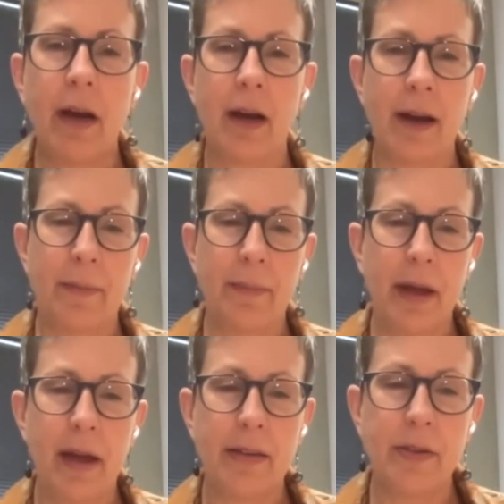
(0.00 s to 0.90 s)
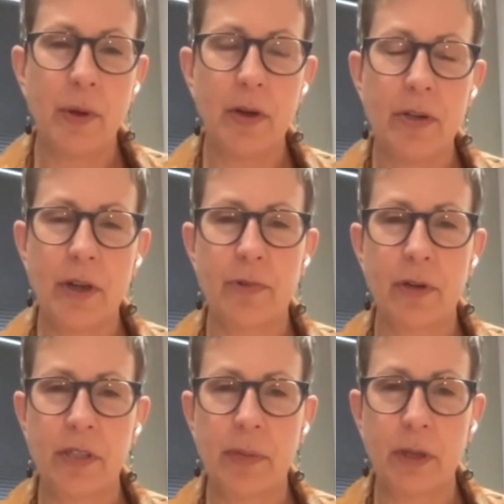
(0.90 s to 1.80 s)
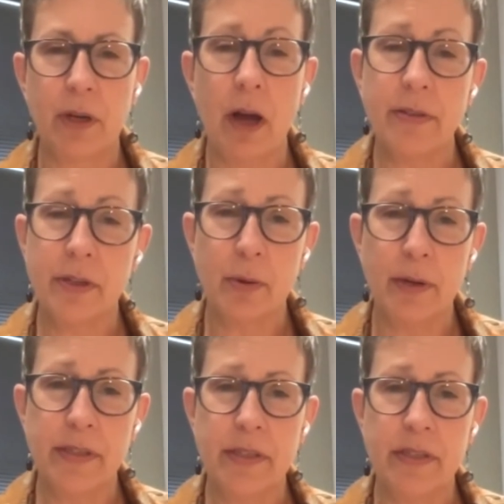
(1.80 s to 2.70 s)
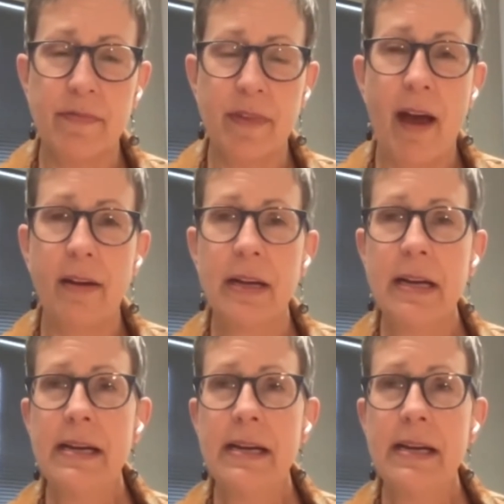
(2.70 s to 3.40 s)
And we are suffering some of the consequences of that.